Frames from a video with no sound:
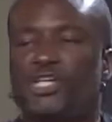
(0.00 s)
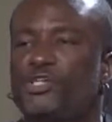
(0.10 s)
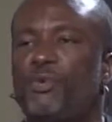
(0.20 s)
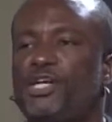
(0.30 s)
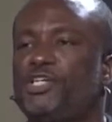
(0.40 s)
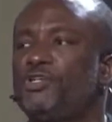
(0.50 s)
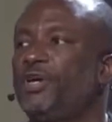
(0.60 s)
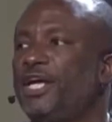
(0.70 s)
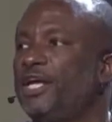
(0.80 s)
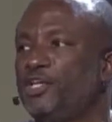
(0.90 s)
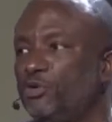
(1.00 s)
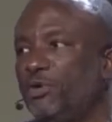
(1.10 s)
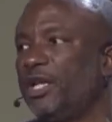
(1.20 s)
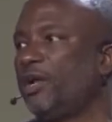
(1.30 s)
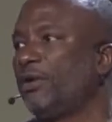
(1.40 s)
situation you're in, you
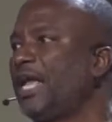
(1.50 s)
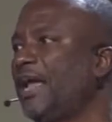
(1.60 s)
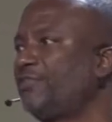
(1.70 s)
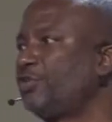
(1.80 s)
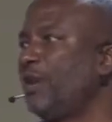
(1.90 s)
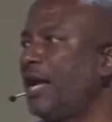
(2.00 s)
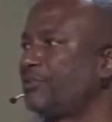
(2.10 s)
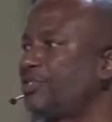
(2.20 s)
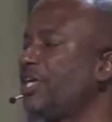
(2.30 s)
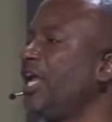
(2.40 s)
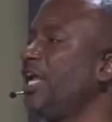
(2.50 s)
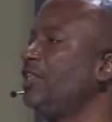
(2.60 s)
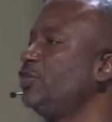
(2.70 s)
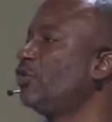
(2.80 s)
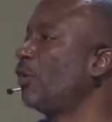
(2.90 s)
really only have two options.
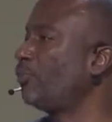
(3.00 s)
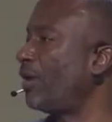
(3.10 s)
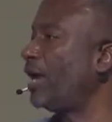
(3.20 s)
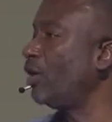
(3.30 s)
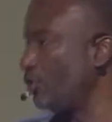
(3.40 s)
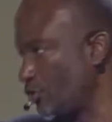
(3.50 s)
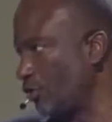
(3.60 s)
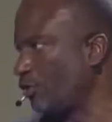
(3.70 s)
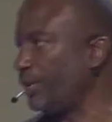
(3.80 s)
Either you're going to pray or you're going to